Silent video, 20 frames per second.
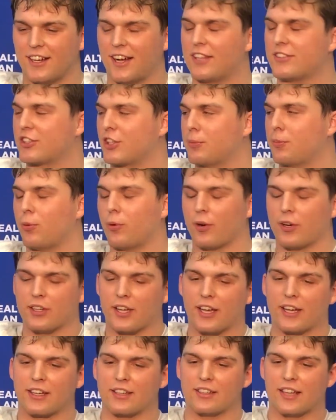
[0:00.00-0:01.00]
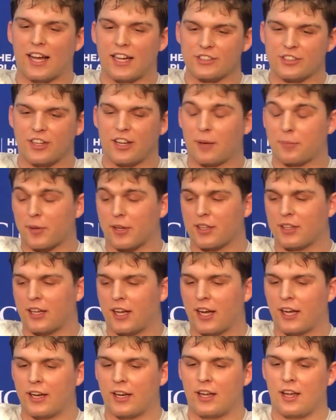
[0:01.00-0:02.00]
No, that's a good point. Like last year, I helped out a
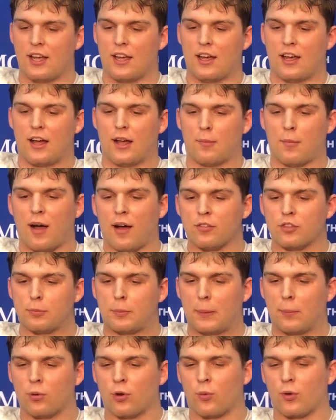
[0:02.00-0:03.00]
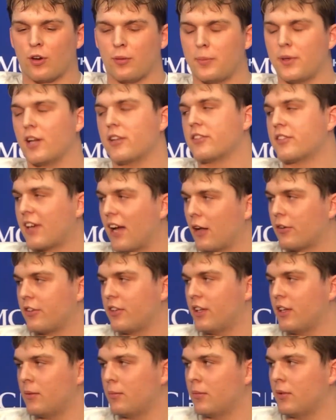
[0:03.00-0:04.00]
lot. Obviously, people don't want to be on scout
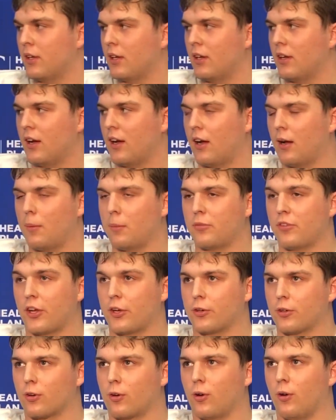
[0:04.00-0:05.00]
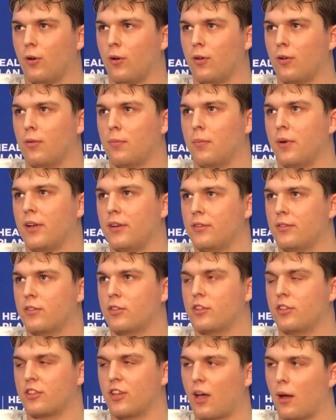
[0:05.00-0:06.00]
team. It's not your goal. But
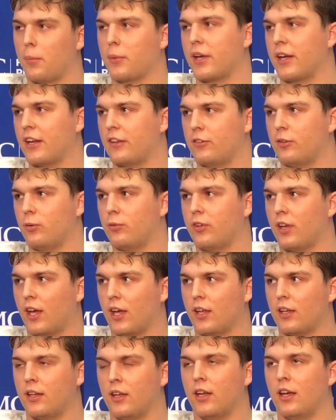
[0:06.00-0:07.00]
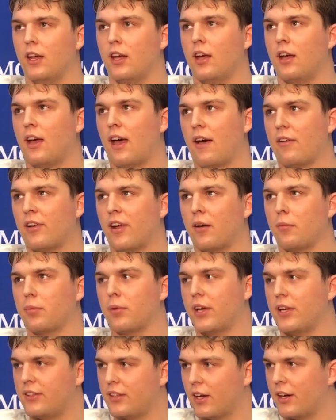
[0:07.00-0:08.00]
coming in at 210, I've not
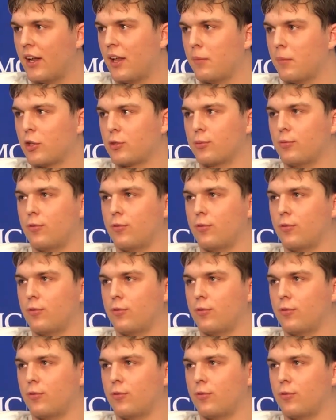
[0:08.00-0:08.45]
played tight end much